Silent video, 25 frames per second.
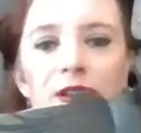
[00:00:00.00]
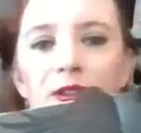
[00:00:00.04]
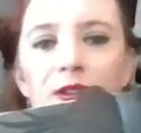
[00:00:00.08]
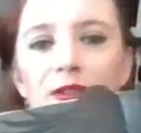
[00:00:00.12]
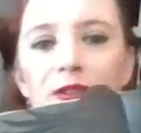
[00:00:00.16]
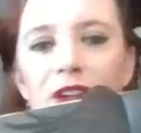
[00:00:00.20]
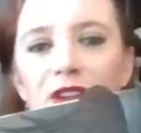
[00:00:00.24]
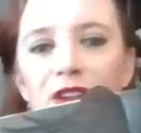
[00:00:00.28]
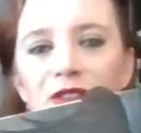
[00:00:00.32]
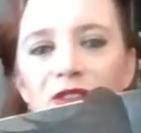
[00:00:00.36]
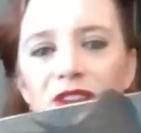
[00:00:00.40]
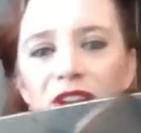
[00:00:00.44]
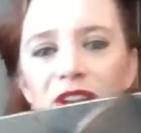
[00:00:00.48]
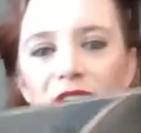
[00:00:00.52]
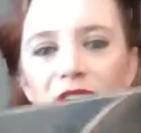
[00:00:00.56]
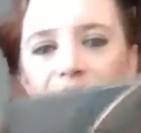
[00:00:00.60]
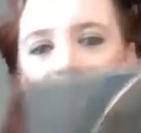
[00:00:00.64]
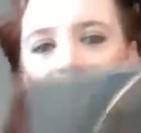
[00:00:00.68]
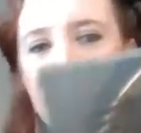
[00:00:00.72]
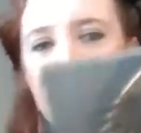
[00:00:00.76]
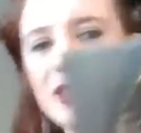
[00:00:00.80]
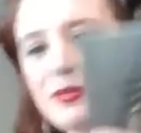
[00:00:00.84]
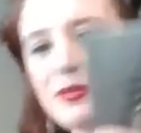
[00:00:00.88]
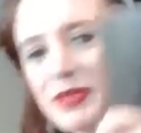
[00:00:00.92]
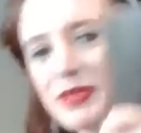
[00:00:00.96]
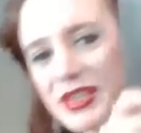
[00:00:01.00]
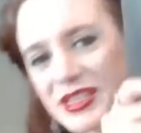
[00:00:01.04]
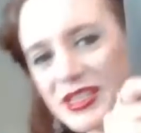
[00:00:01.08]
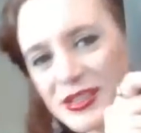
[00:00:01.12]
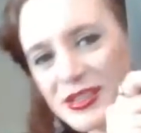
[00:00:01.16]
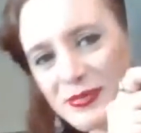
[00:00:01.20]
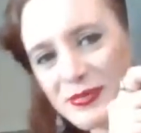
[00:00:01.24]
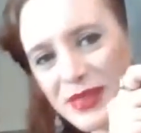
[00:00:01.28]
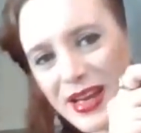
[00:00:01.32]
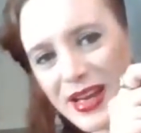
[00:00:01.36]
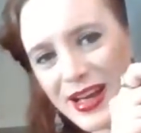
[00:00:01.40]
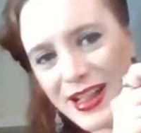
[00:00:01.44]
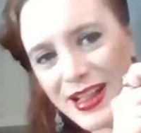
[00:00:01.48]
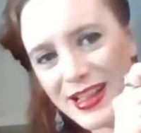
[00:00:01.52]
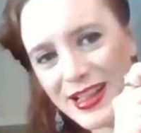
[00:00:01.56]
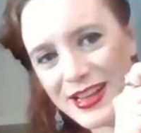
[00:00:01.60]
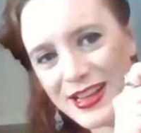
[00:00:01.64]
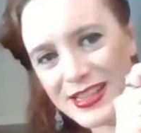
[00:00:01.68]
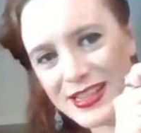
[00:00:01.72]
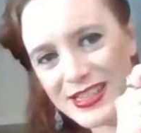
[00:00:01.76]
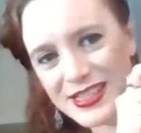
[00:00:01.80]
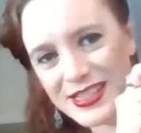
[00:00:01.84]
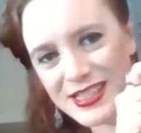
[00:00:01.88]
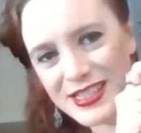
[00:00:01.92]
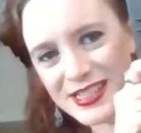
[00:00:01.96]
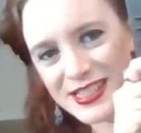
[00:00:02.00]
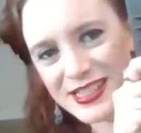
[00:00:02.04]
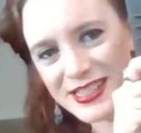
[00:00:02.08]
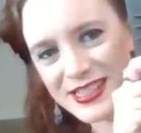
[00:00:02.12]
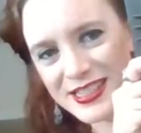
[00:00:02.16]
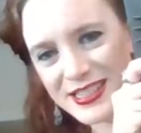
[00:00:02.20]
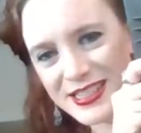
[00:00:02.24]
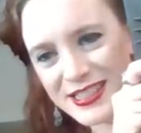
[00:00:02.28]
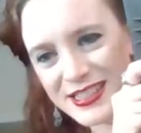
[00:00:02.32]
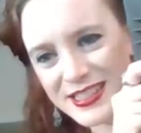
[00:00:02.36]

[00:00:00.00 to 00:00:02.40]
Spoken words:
Raven on the bust of Pallas.